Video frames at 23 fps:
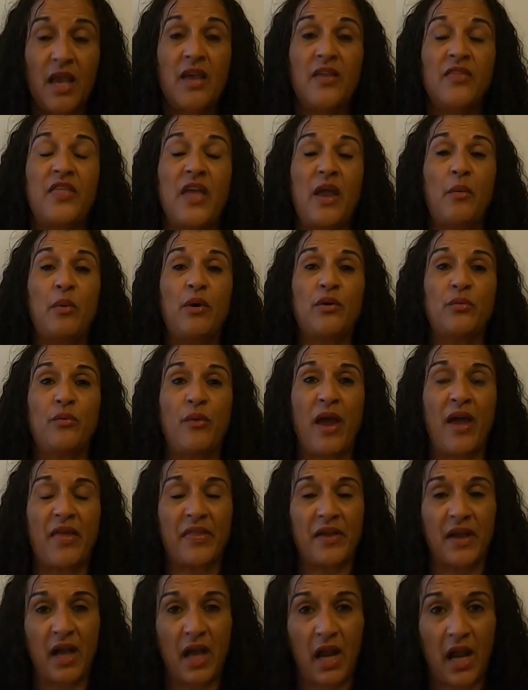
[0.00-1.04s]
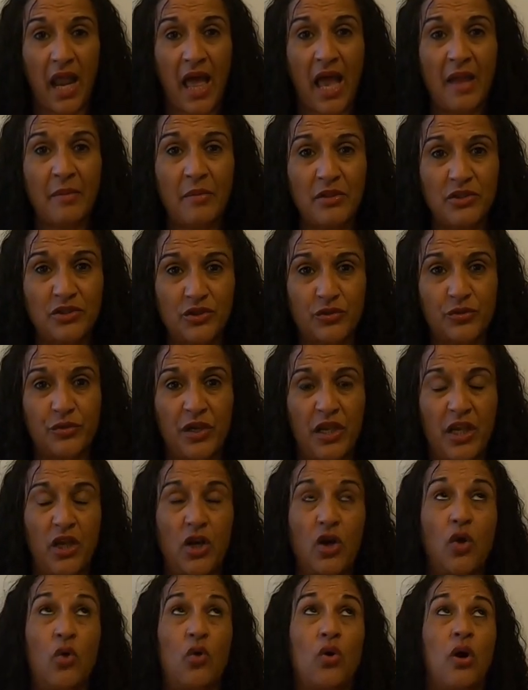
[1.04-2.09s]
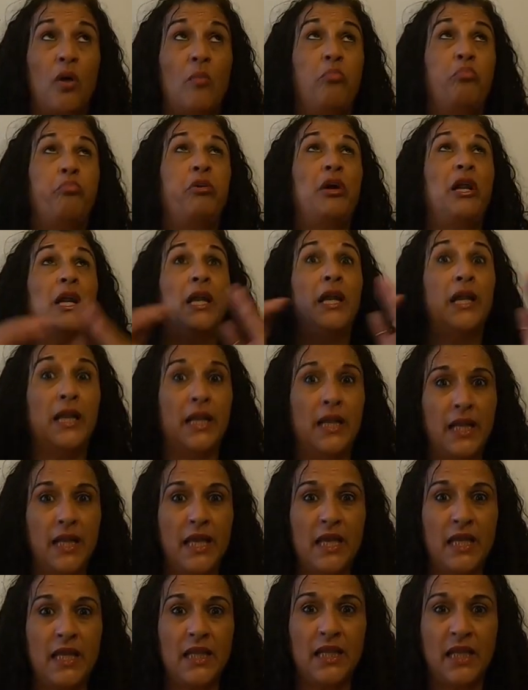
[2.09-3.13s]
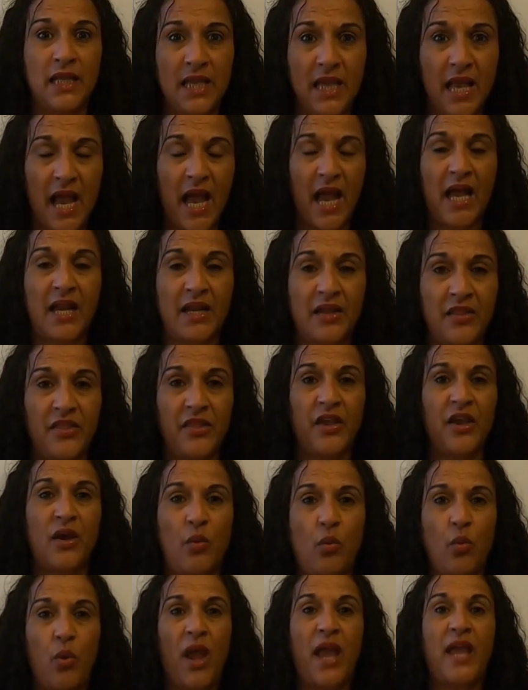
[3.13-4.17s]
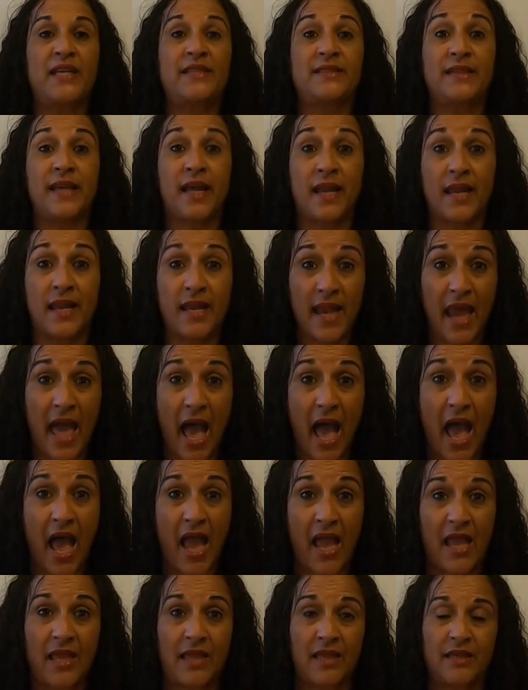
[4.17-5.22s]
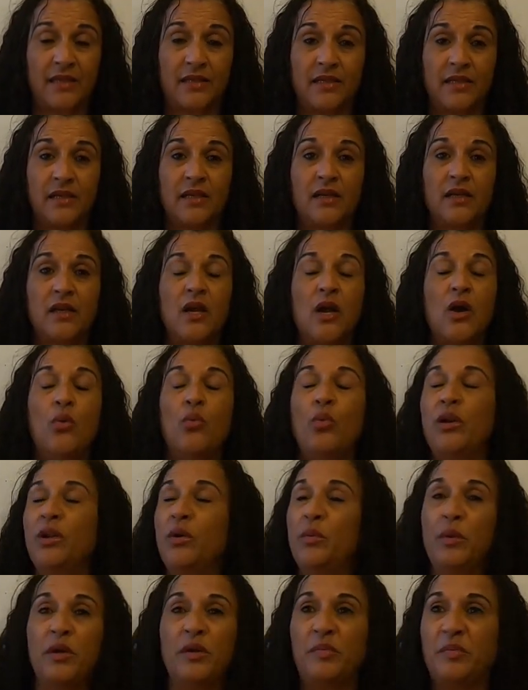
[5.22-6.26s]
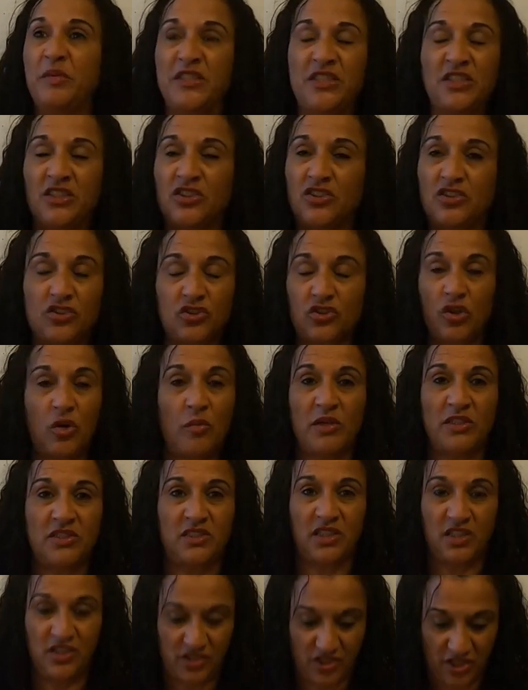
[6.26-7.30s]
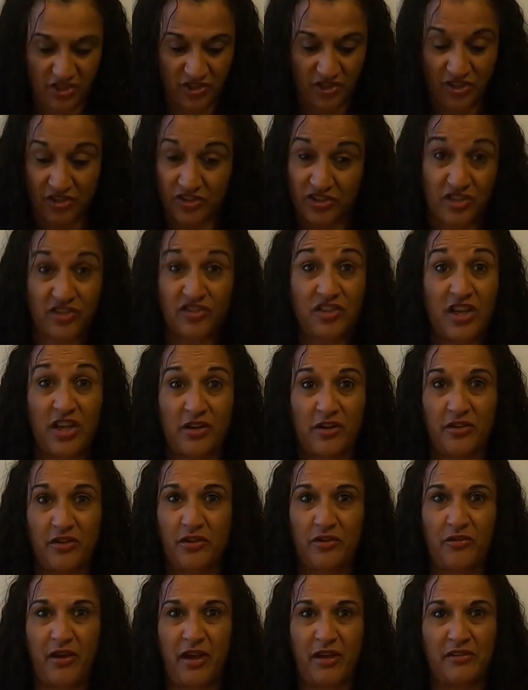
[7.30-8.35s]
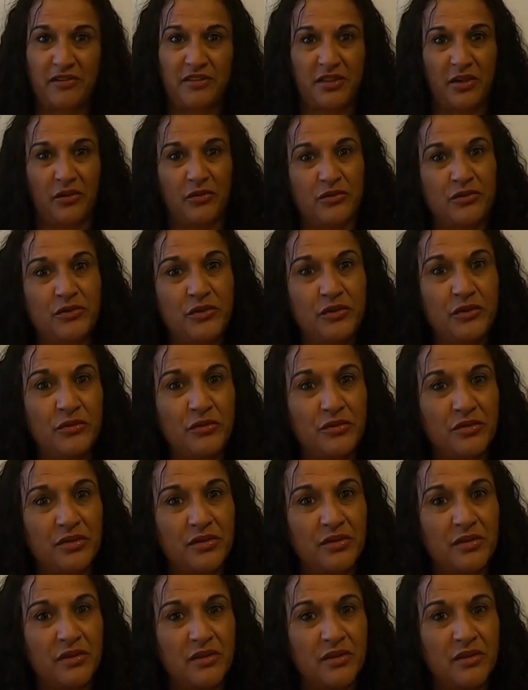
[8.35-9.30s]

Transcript: They would rather climb a tree, go completely out of their way to lie, when it would be just so much easier just to stand on the ground and tell the truth.